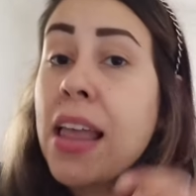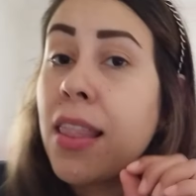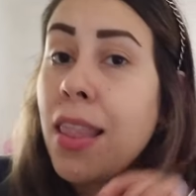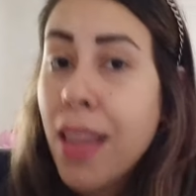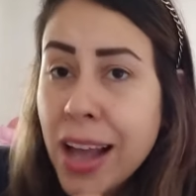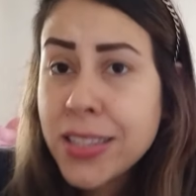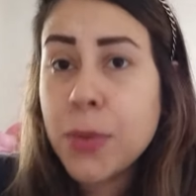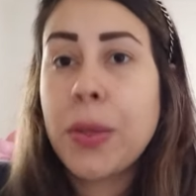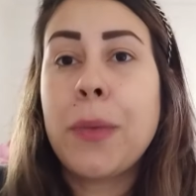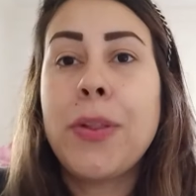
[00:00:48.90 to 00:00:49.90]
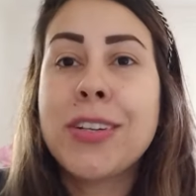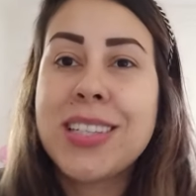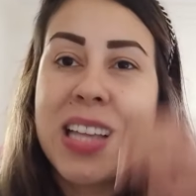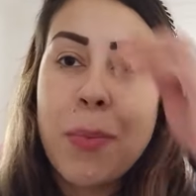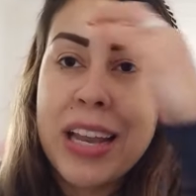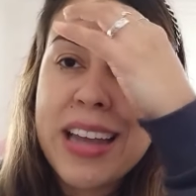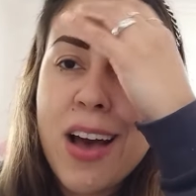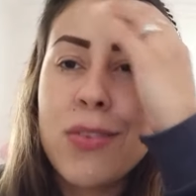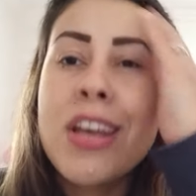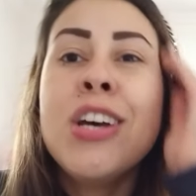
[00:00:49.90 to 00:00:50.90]
and lots of people are slimming
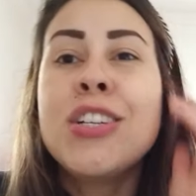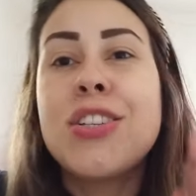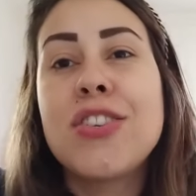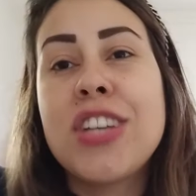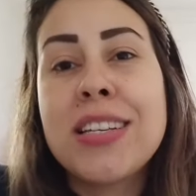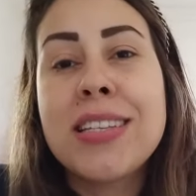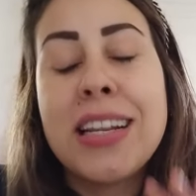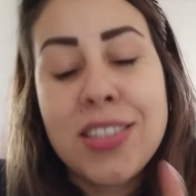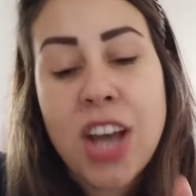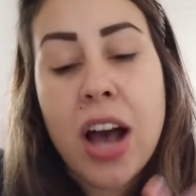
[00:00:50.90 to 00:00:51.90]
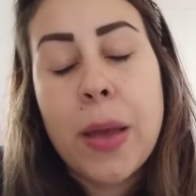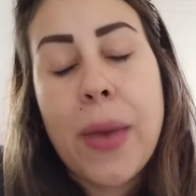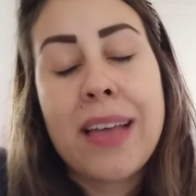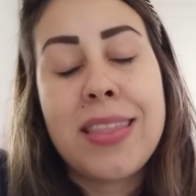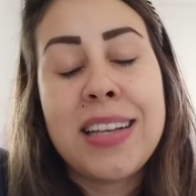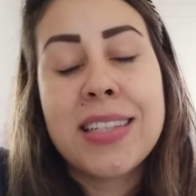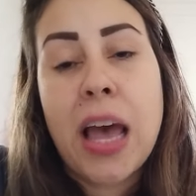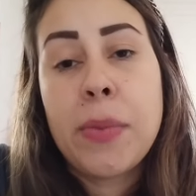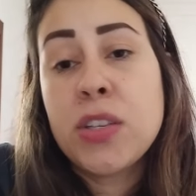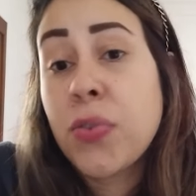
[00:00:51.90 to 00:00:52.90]
down. So just let's talk about these
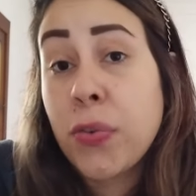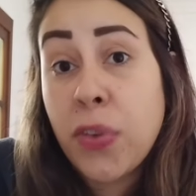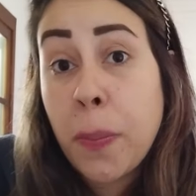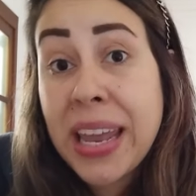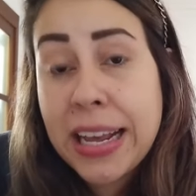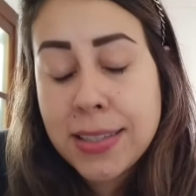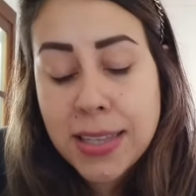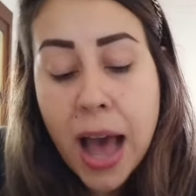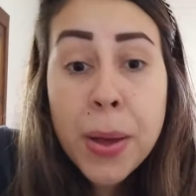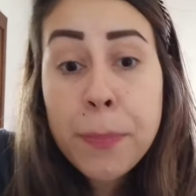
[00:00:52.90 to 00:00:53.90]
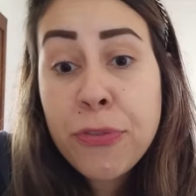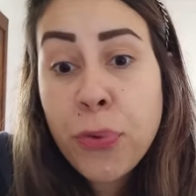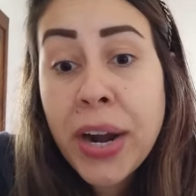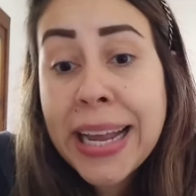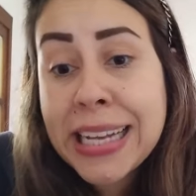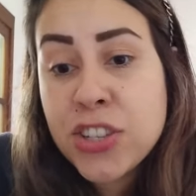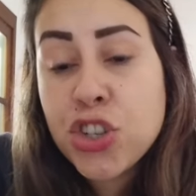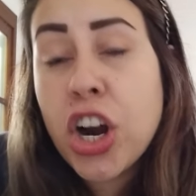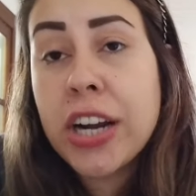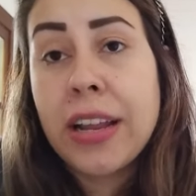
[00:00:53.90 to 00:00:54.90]
gummies for a few minutes. But before I get
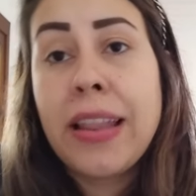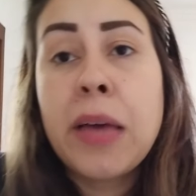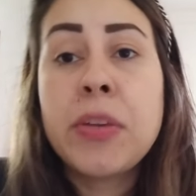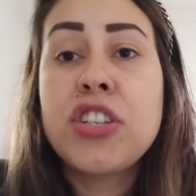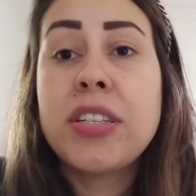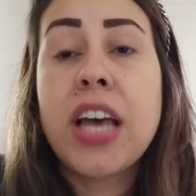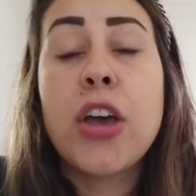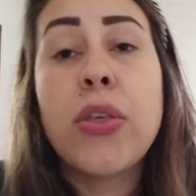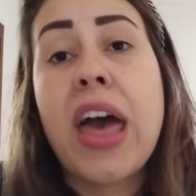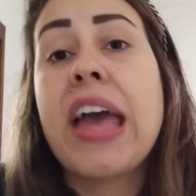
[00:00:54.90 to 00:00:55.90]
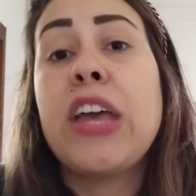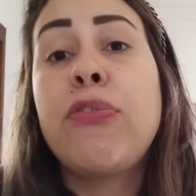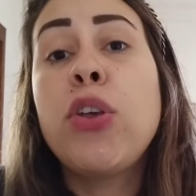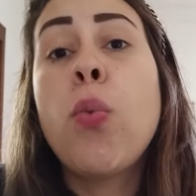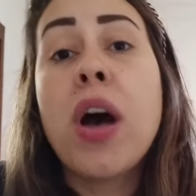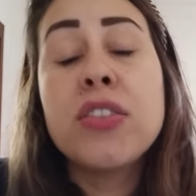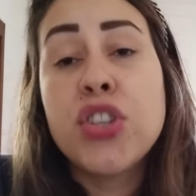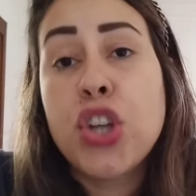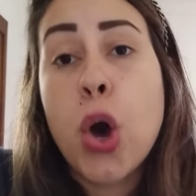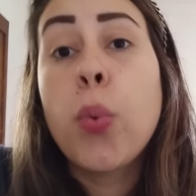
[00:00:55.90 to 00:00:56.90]
started, let me just tell you that if you
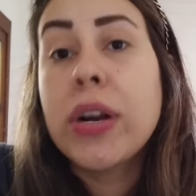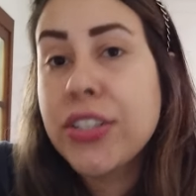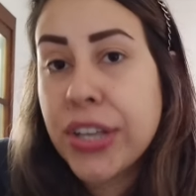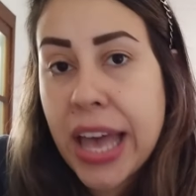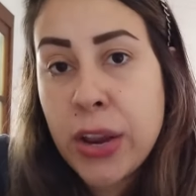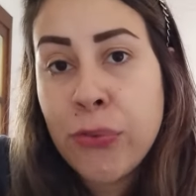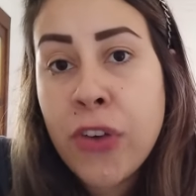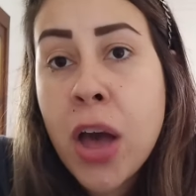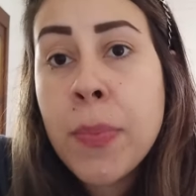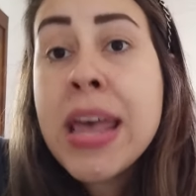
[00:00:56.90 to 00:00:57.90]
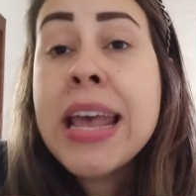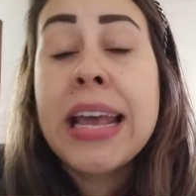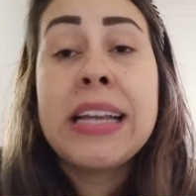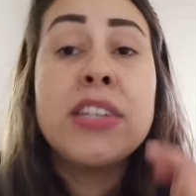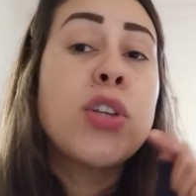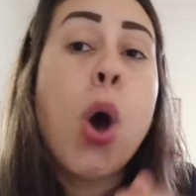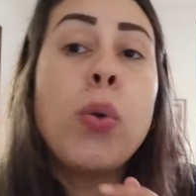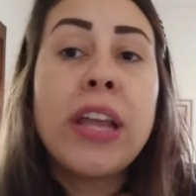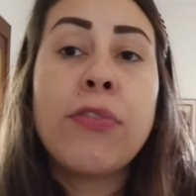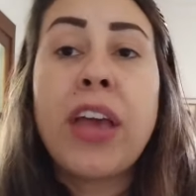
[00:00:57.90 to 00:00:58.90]
want to know where to get it from, it is
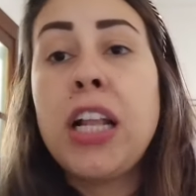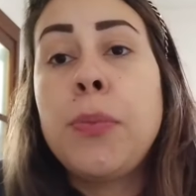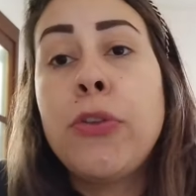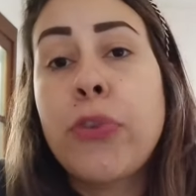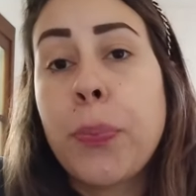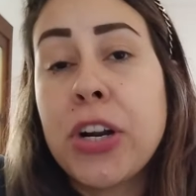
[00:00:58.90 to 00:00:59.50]
only available for